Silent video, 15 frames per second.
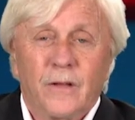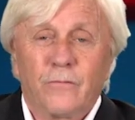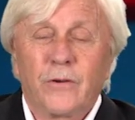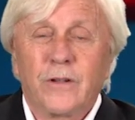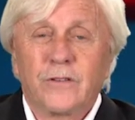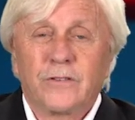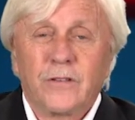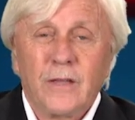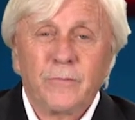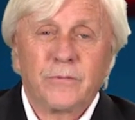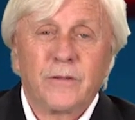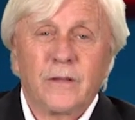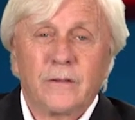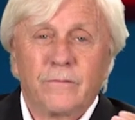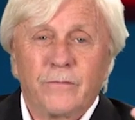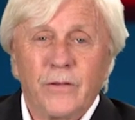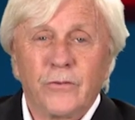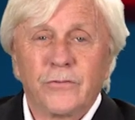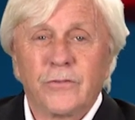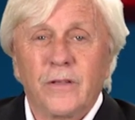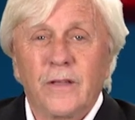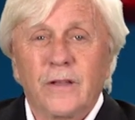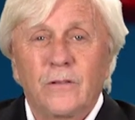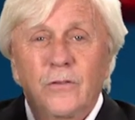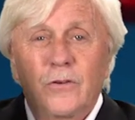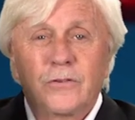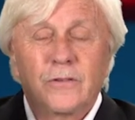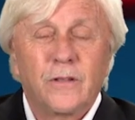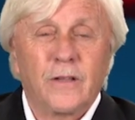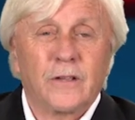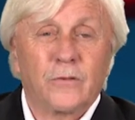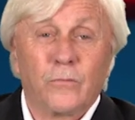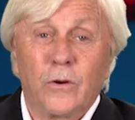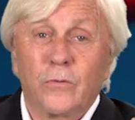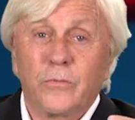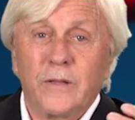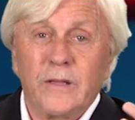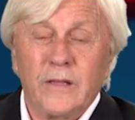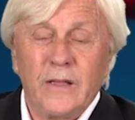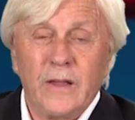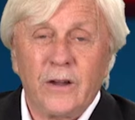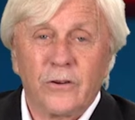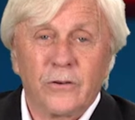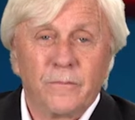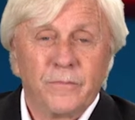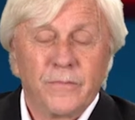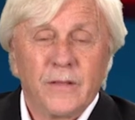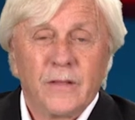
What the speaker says: of what it seems like, feels like, looks like, what we hear.